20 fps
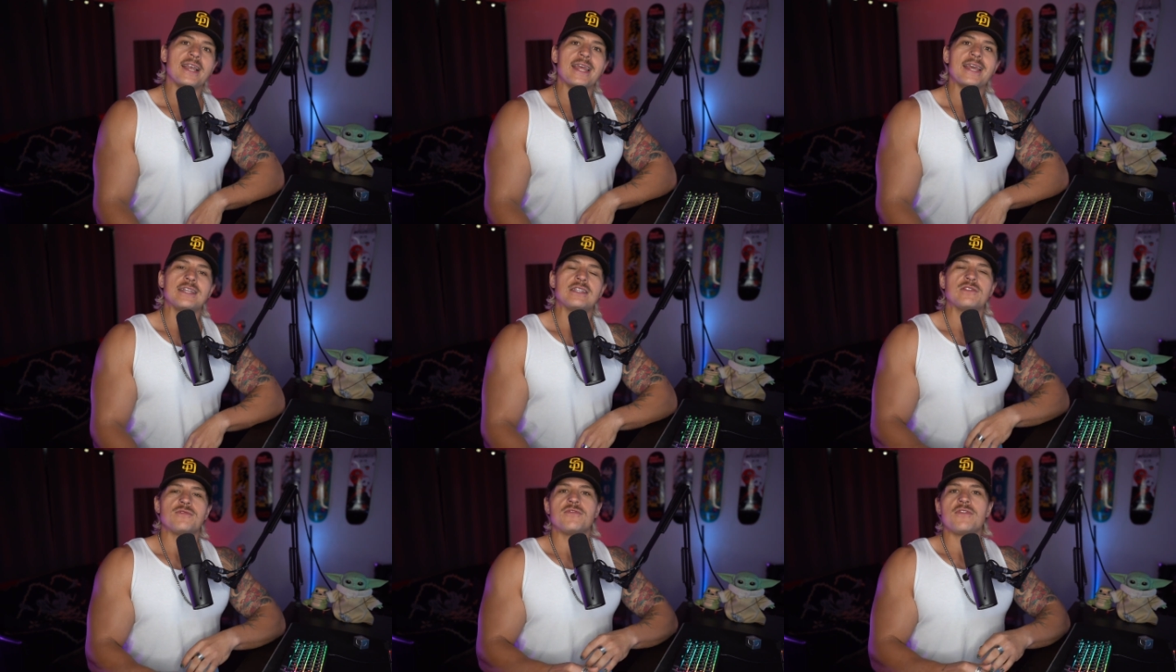
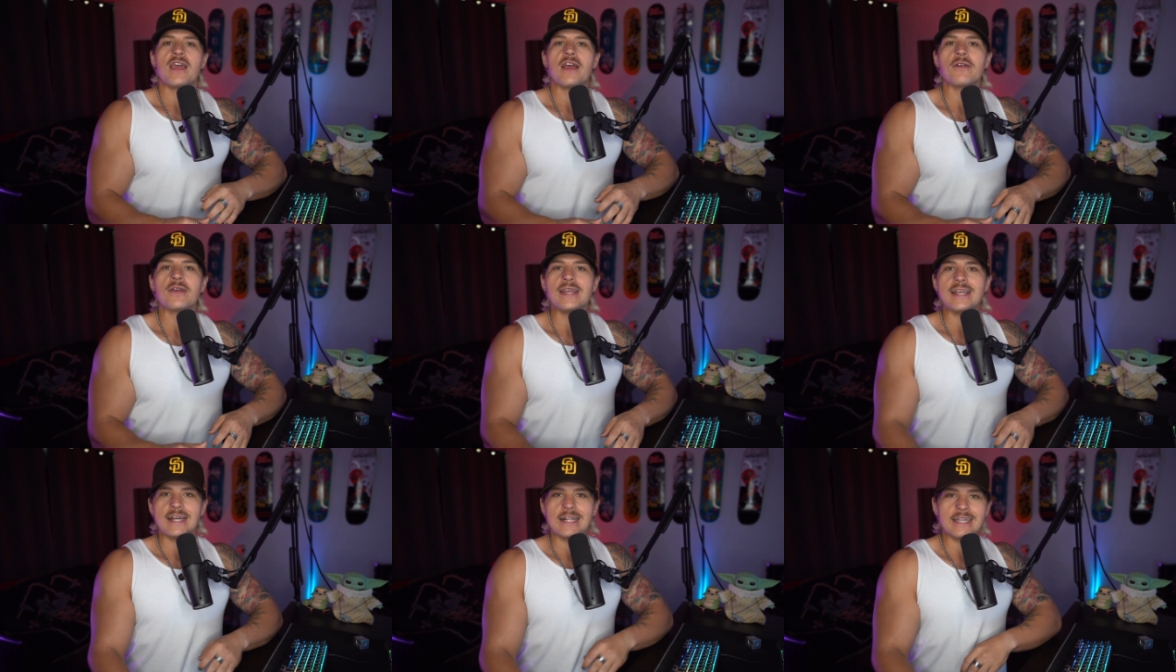it's
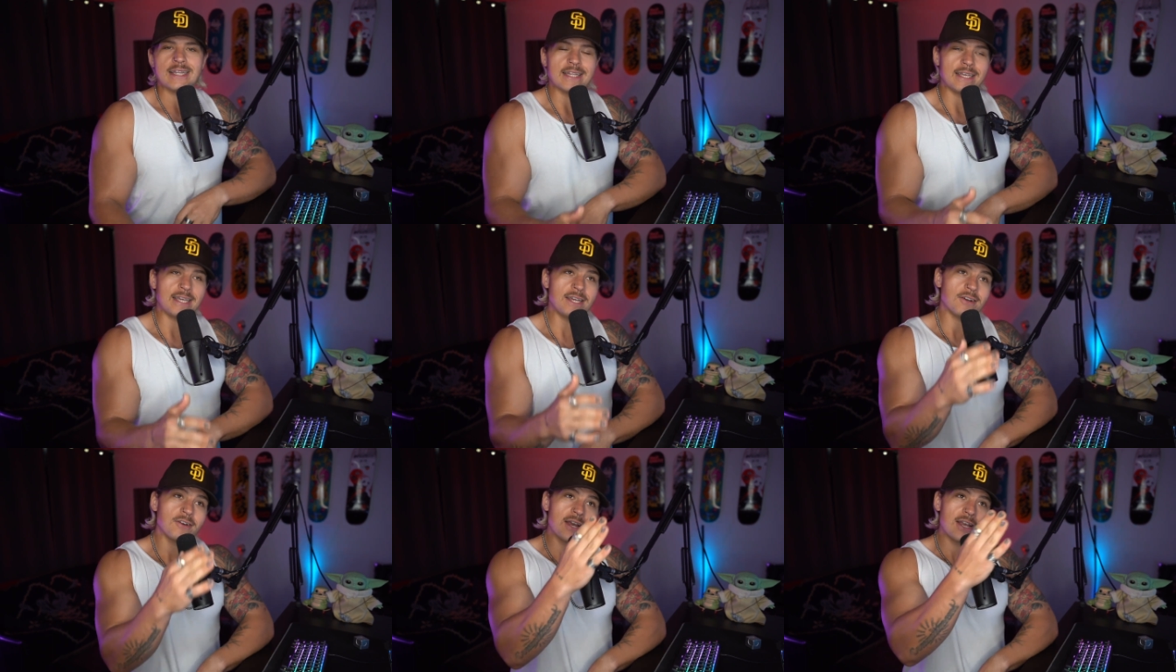very
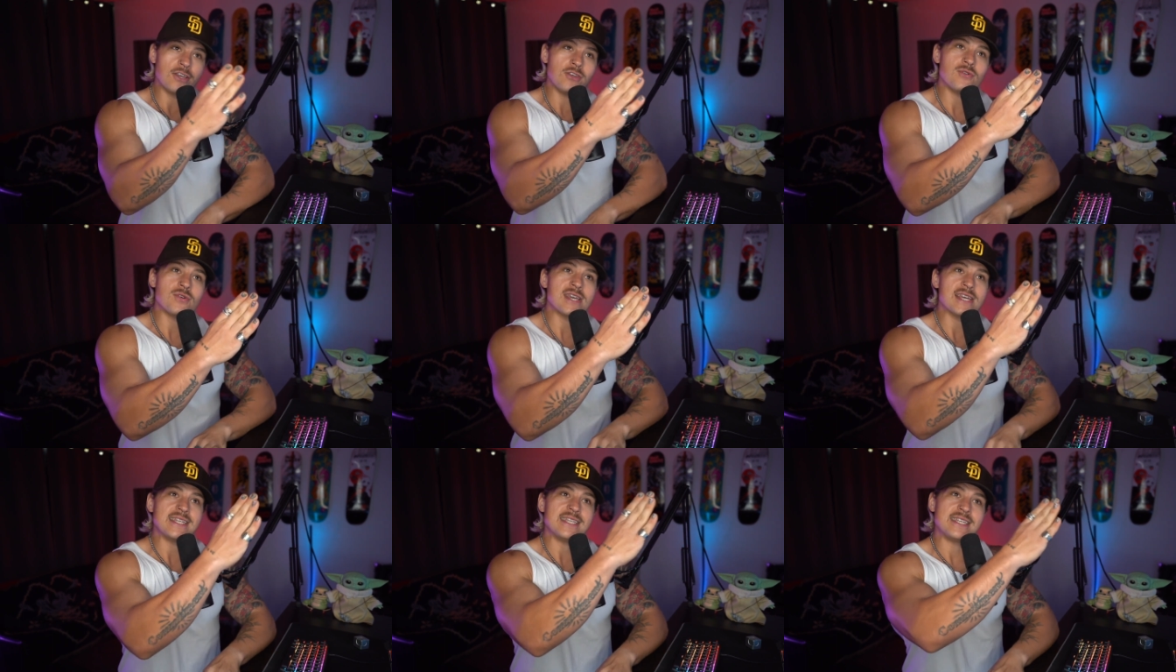clear and you
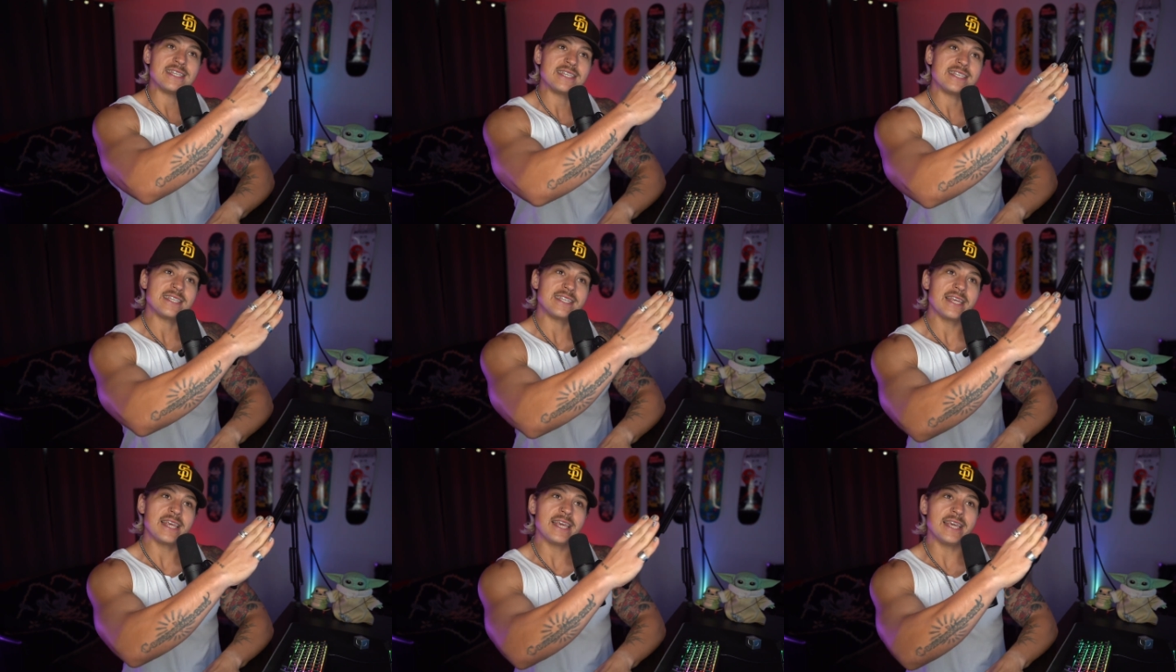can
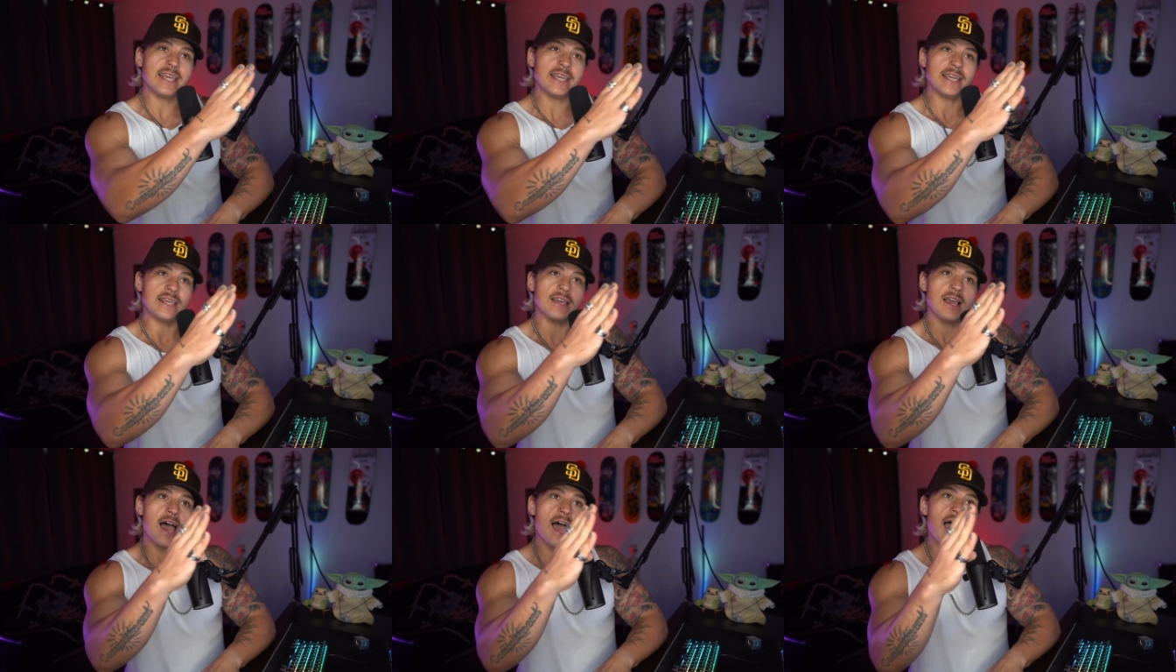
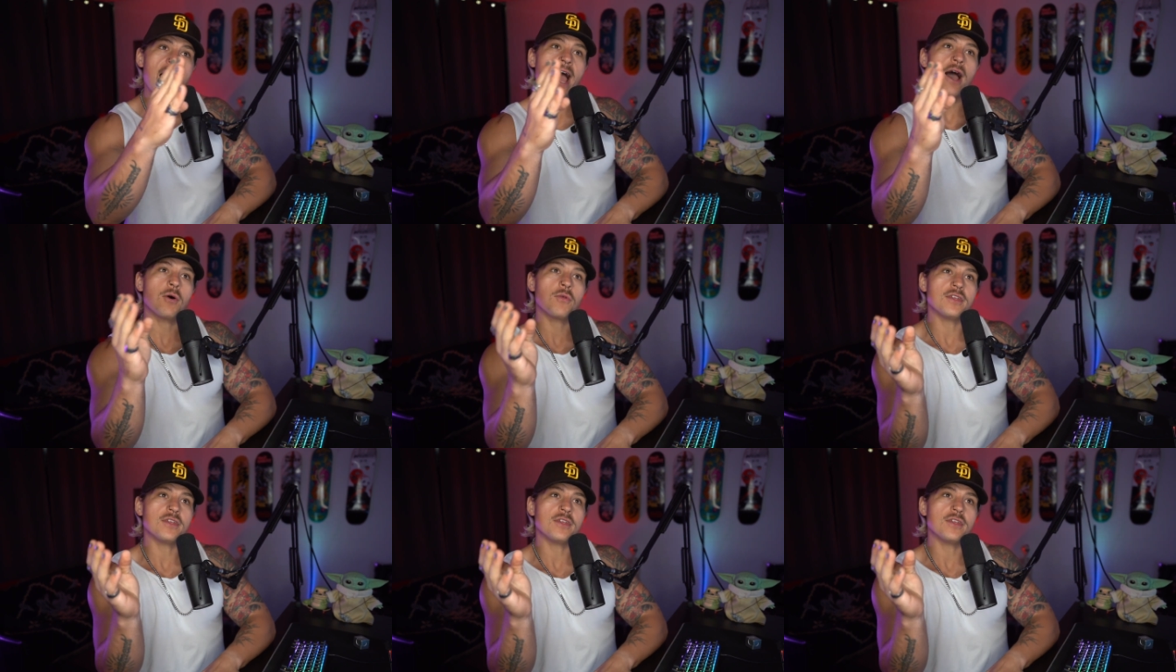see how the